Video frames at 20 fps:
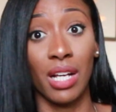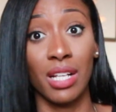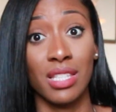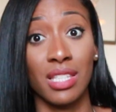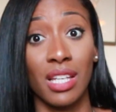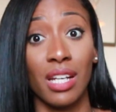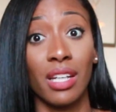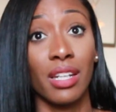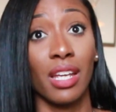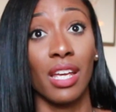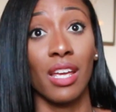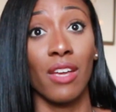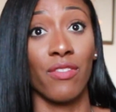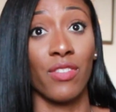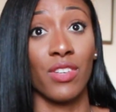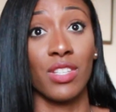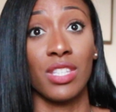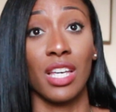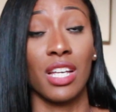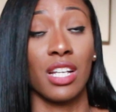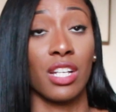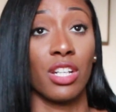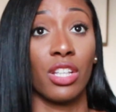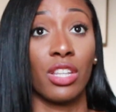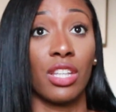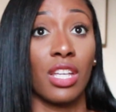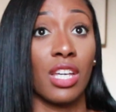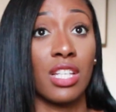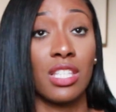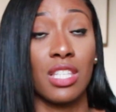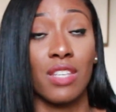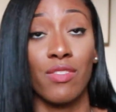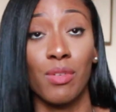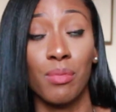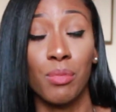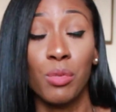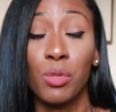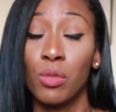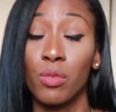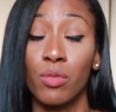consolidate, it feels like nothing has even
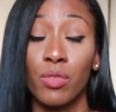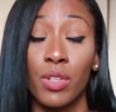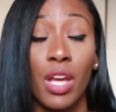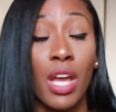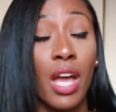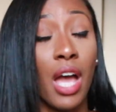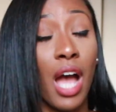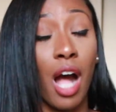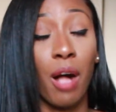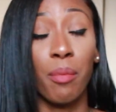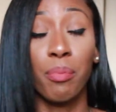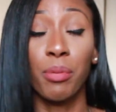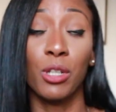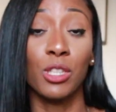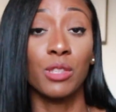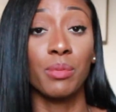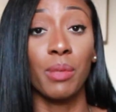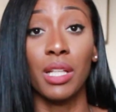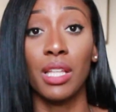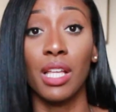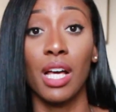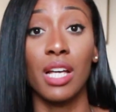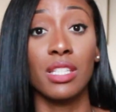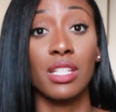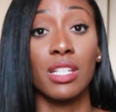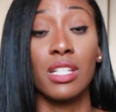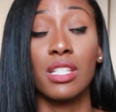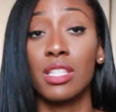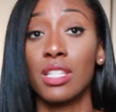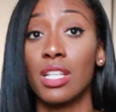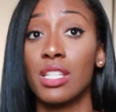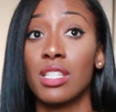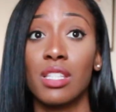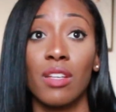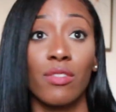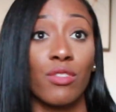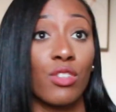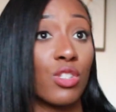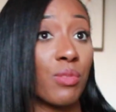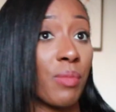moved. I'll purge my closet, send
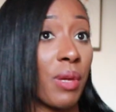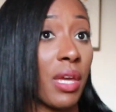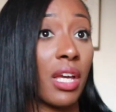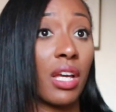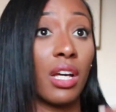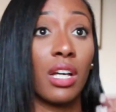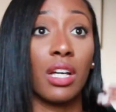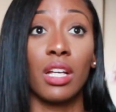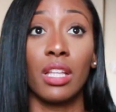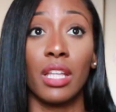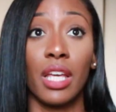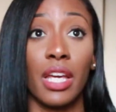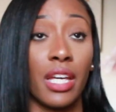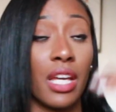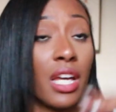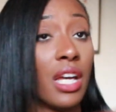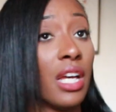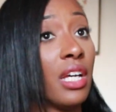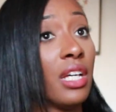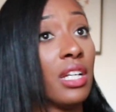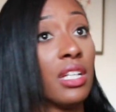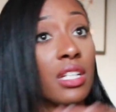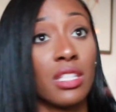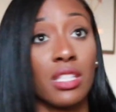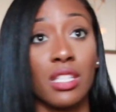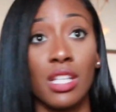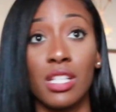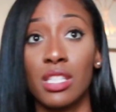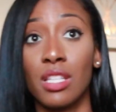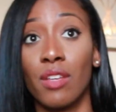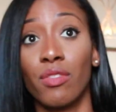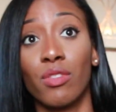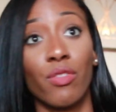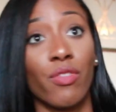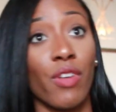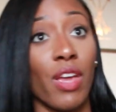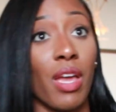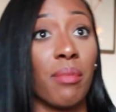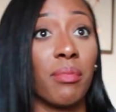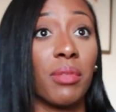stuff to Jamaica, like, send stuff to
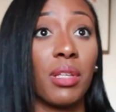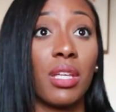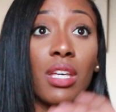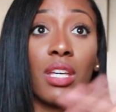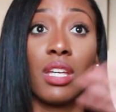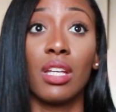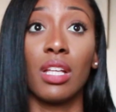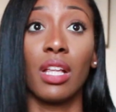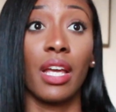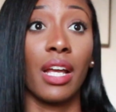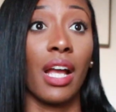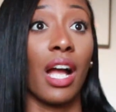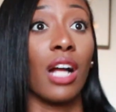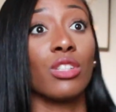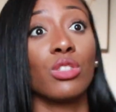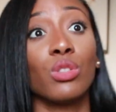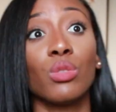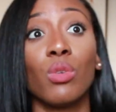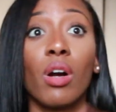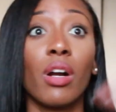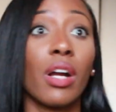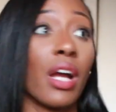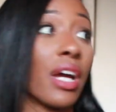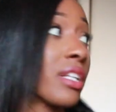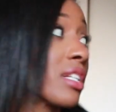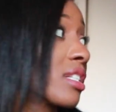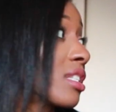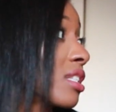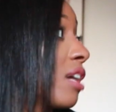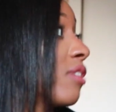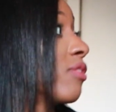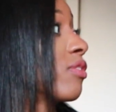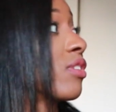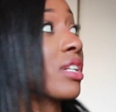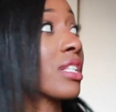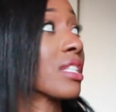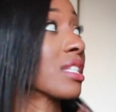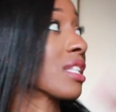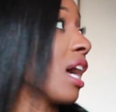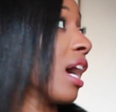family. Like, I do all kind of stuff,
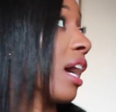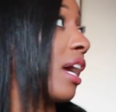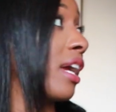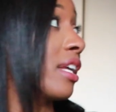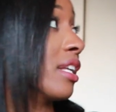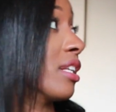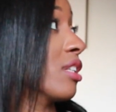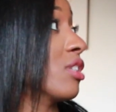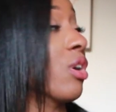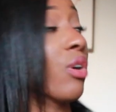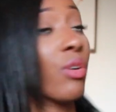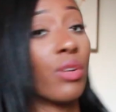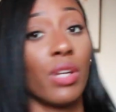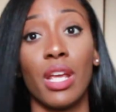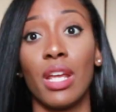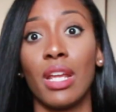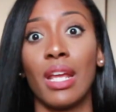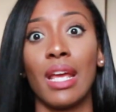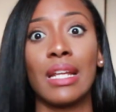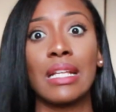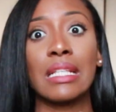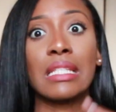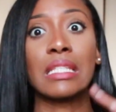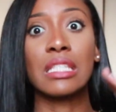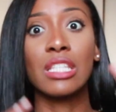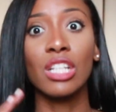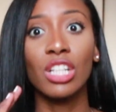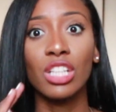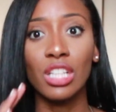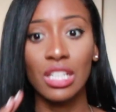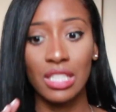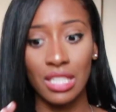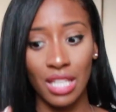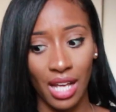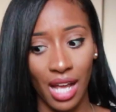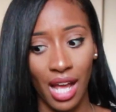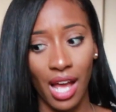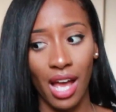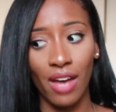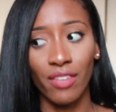consign, donate, and it still looks
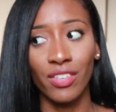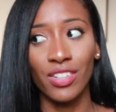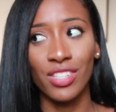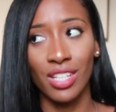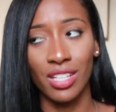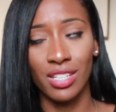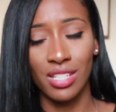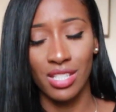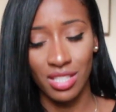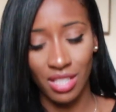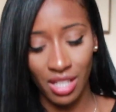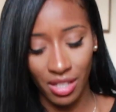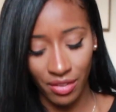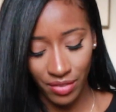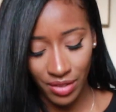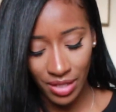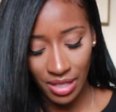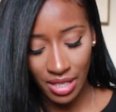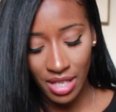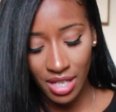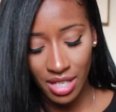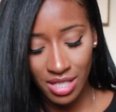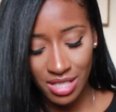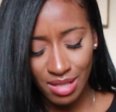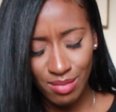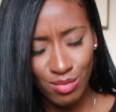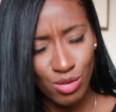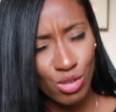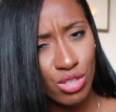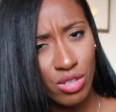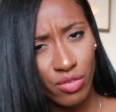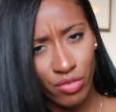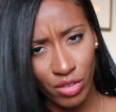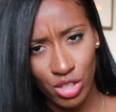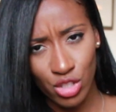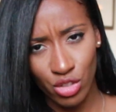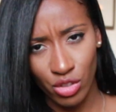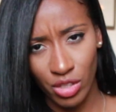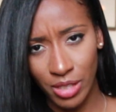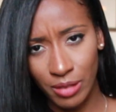like I have a ton of stuff. So I'm usually
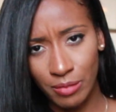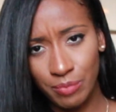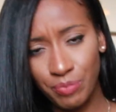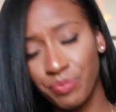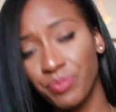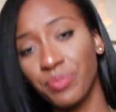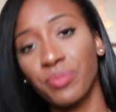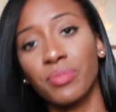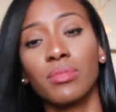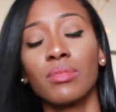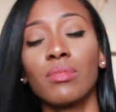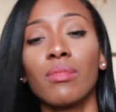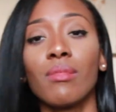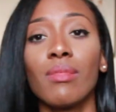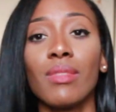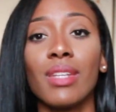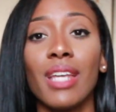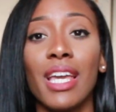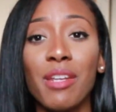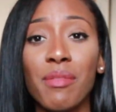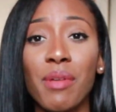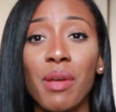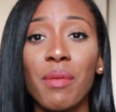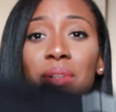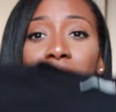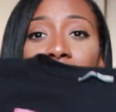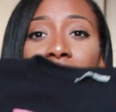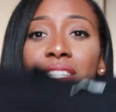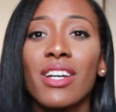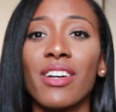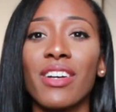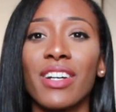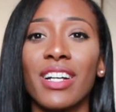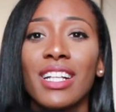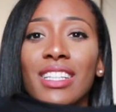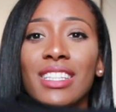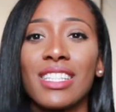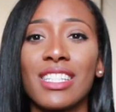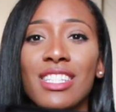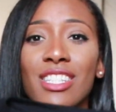frustrated. Anyway, went to Zara,
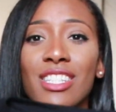got this